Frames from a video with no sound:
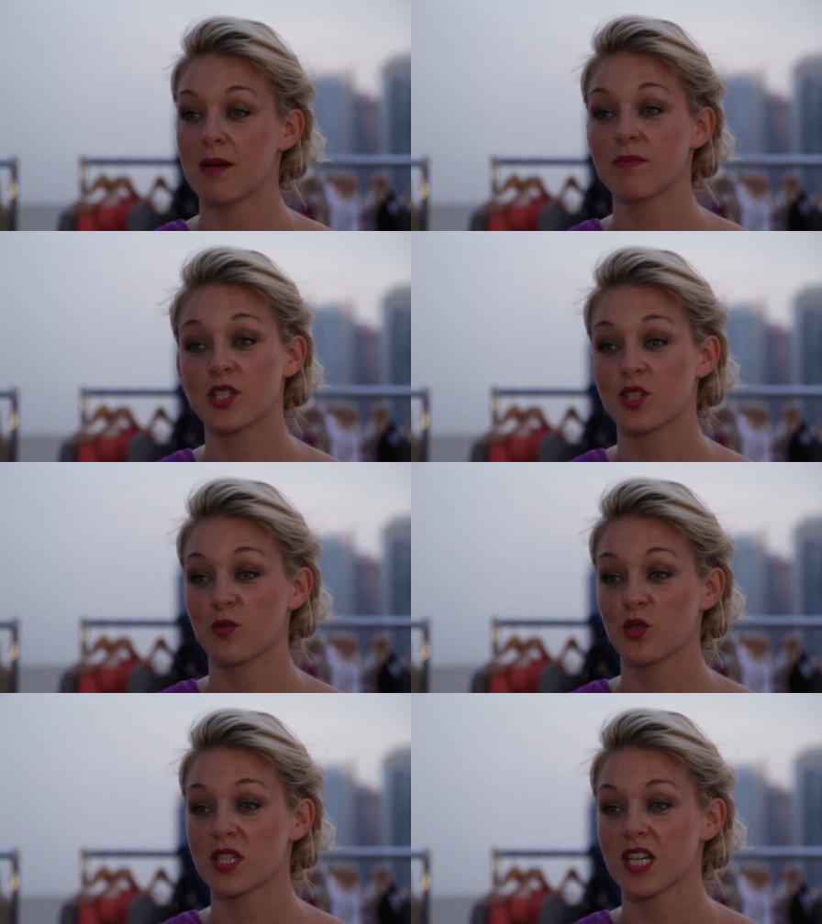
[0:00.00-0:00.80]
Ambition
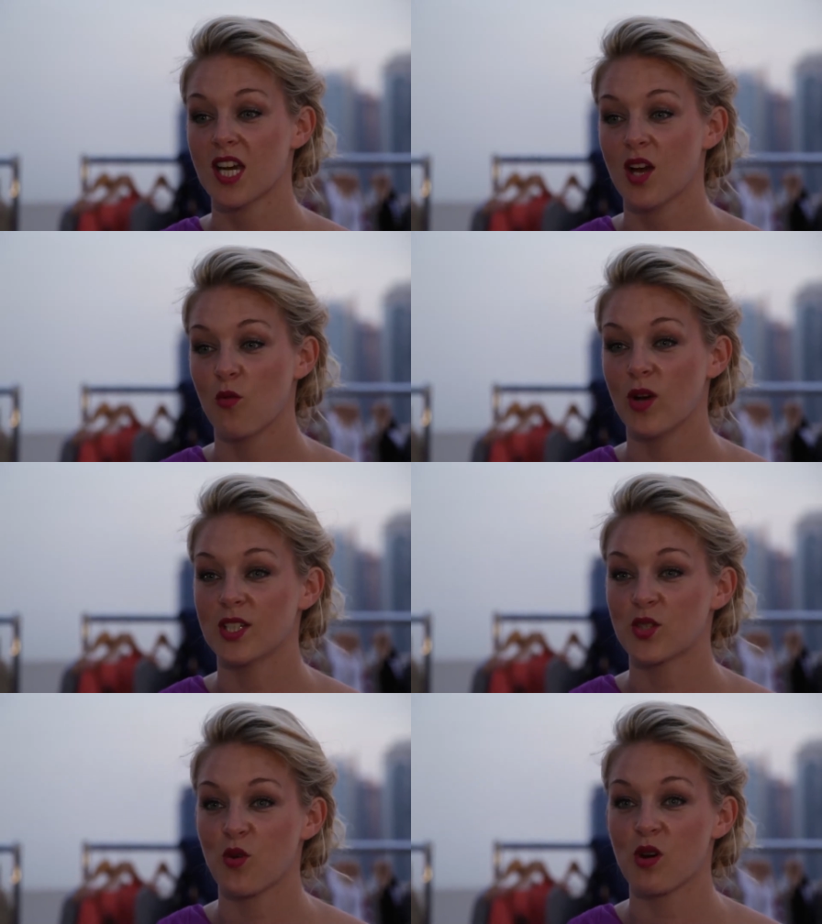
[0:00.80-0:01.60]
Award
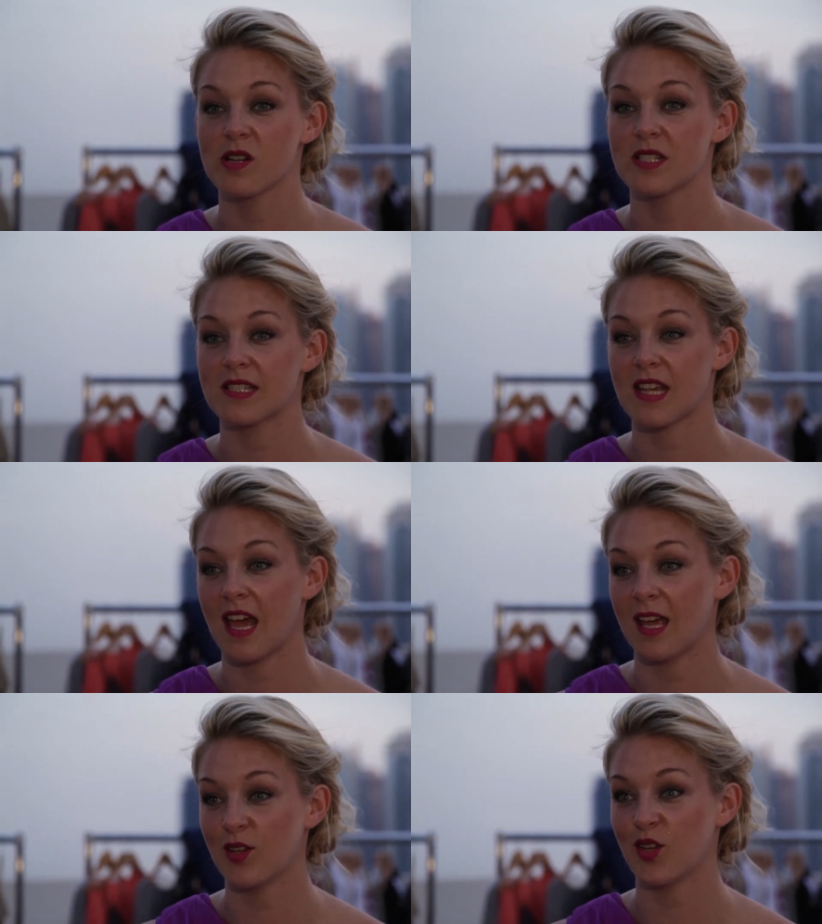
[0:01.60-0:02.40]
which was
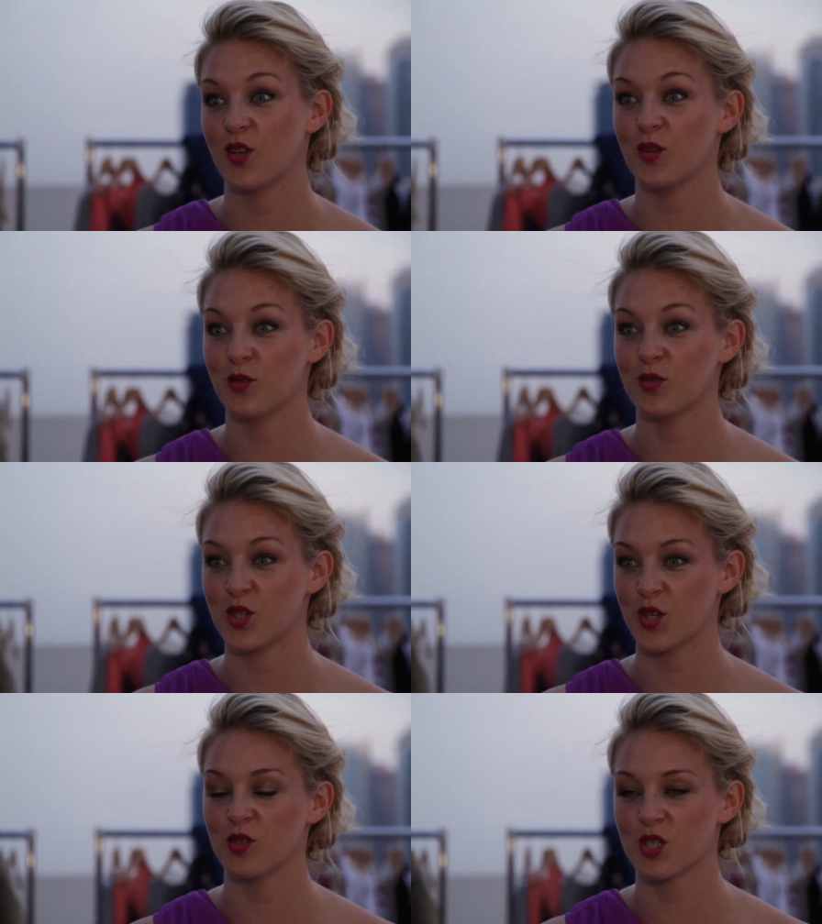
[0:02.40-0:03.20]
a huge,
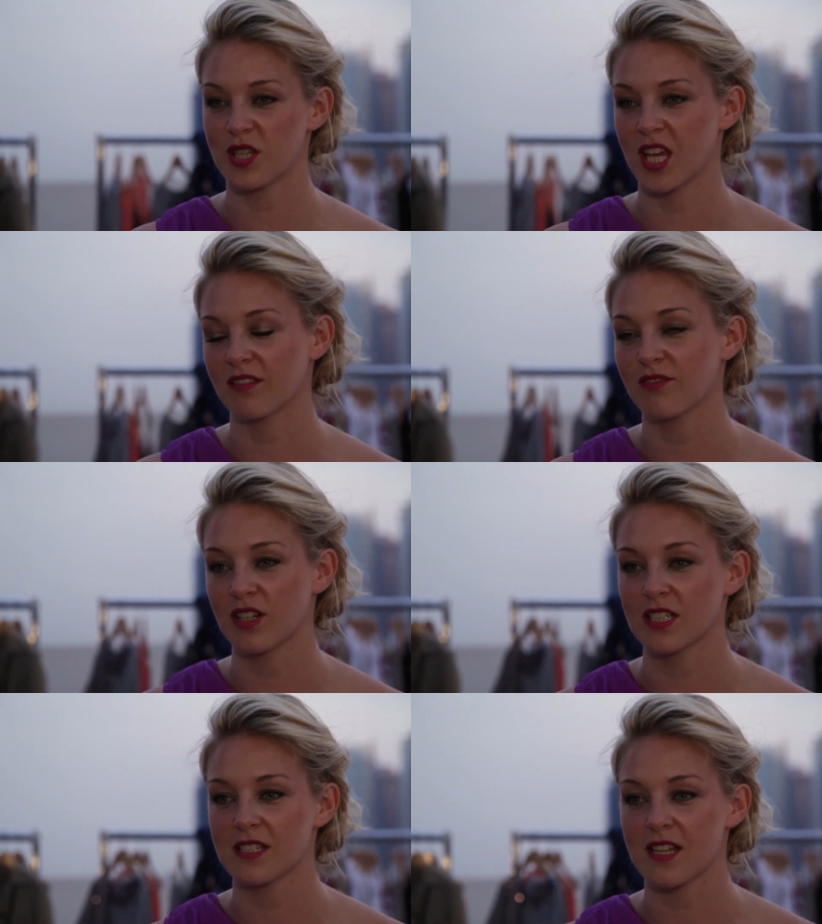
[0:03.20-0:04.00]
huge thing for
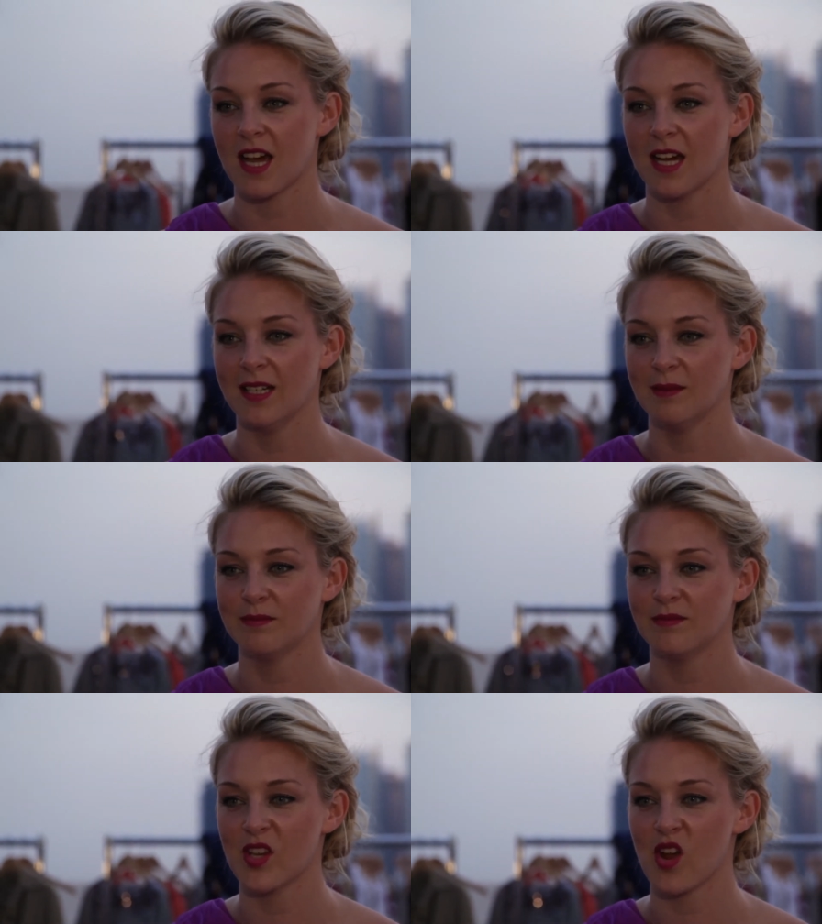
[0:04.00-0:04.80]
us.
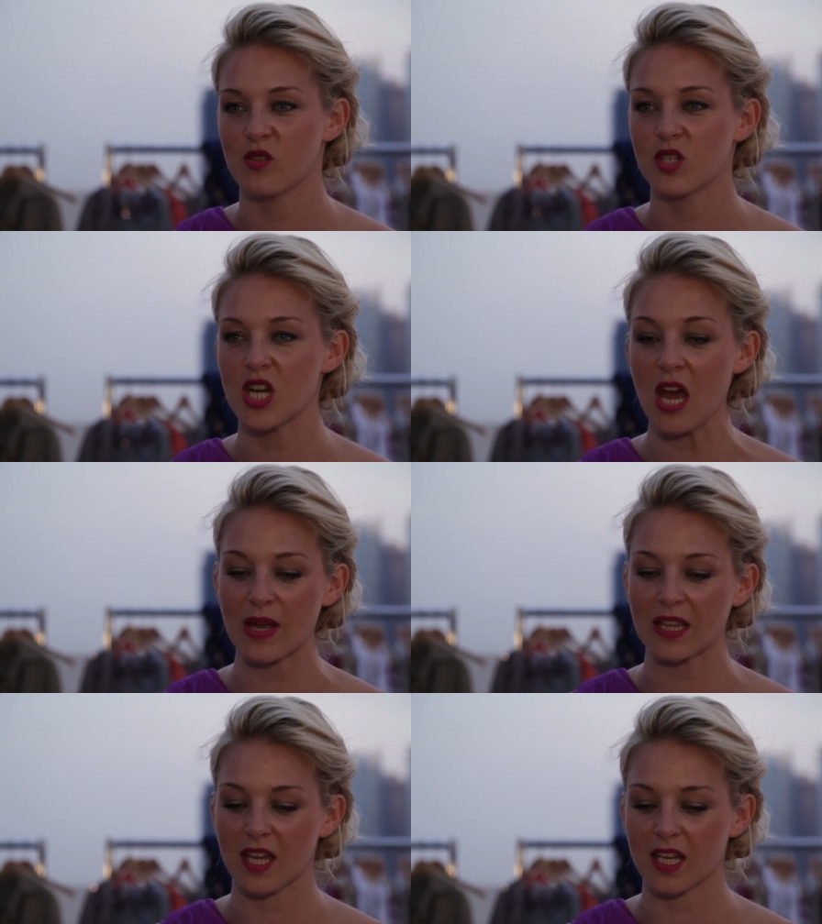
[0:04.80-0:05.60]
Um, you know,
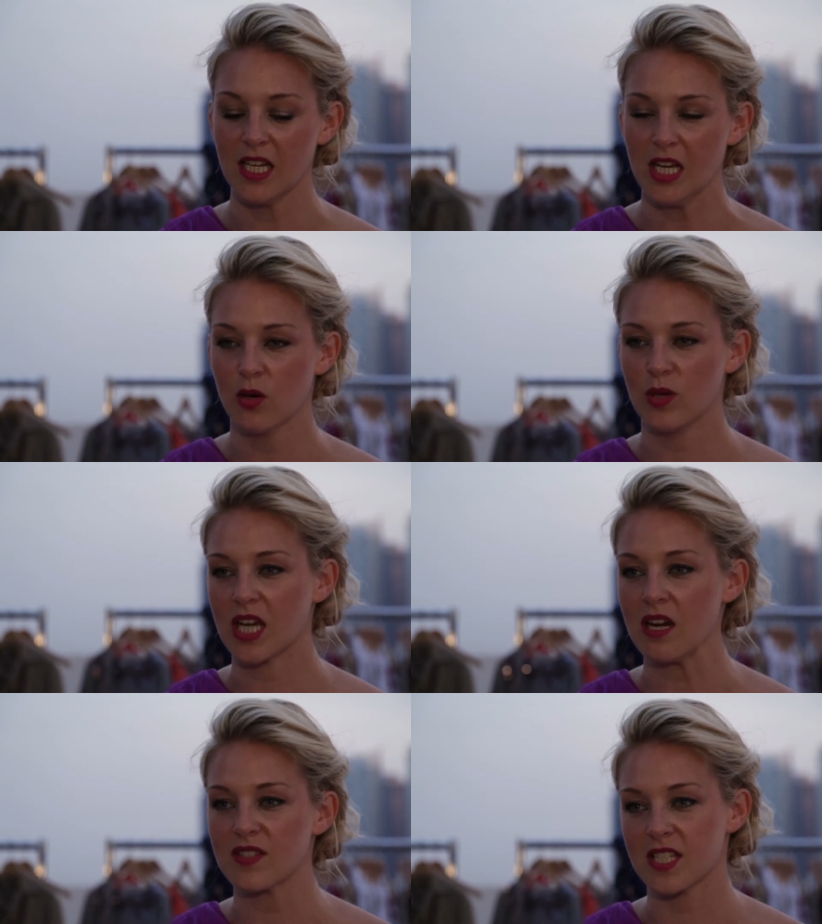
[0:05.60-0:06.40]
knowing that we
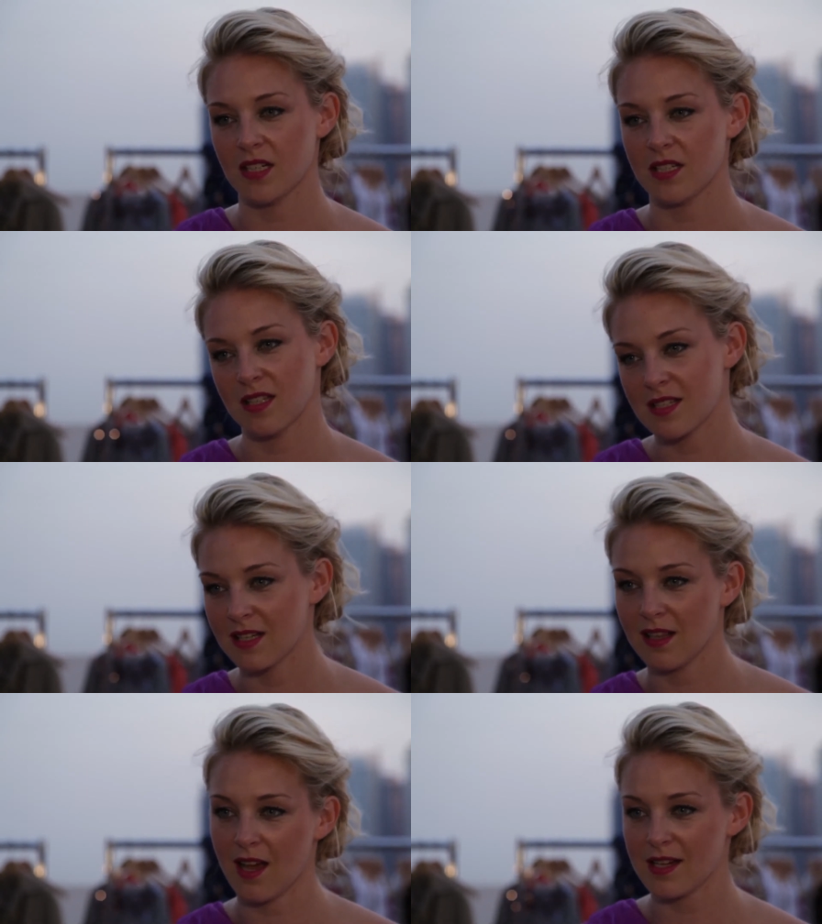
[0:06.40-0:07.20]
kind of started this
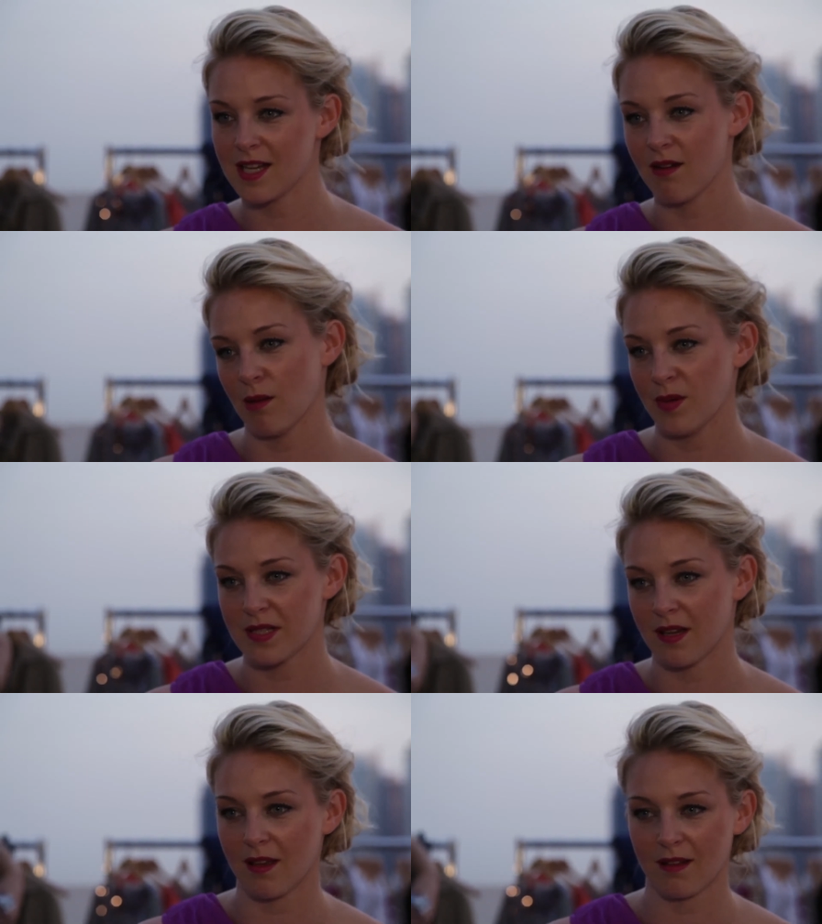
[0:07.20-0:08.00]
little idea up
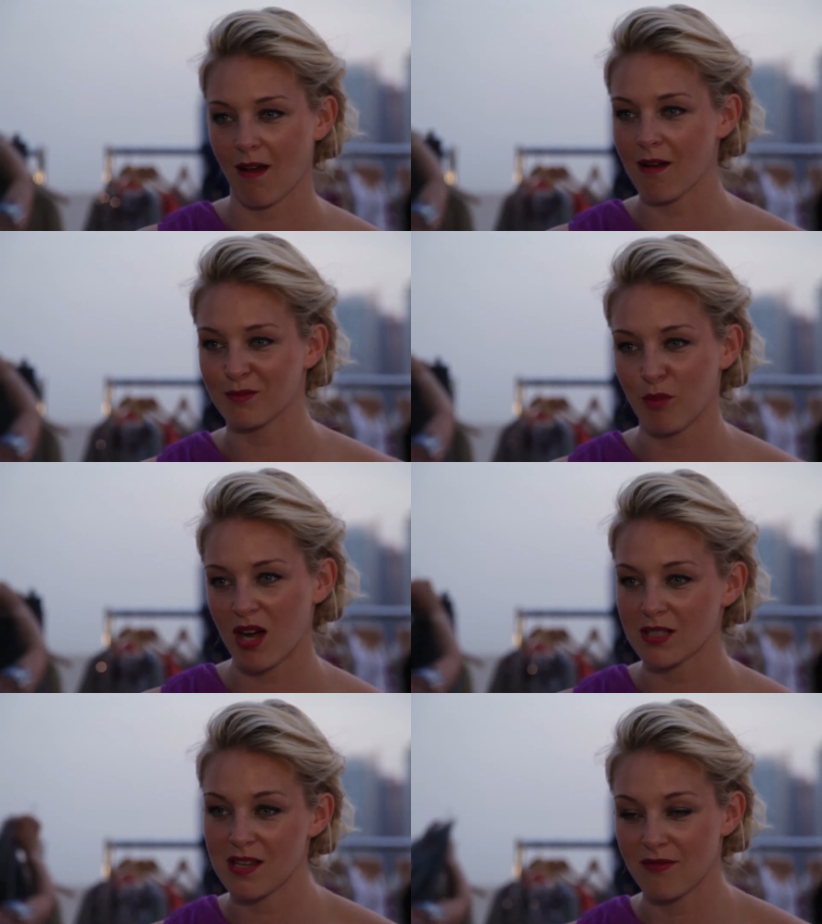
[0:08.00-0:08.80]
as a garden
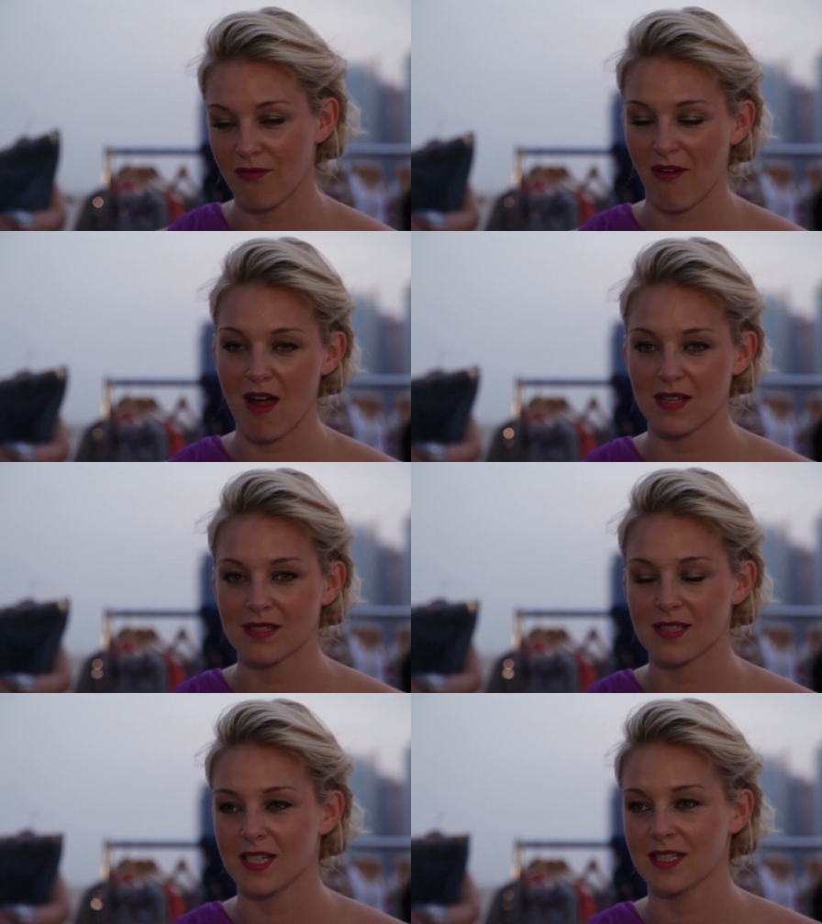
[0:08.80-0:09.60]
party for
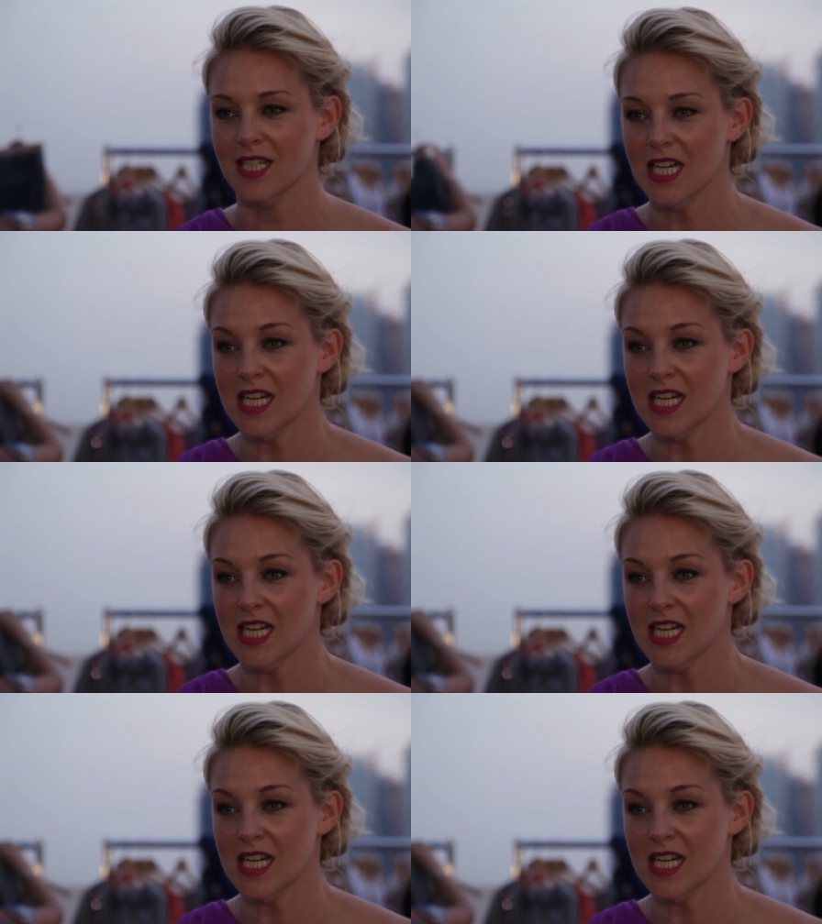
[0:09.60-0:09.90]
friends and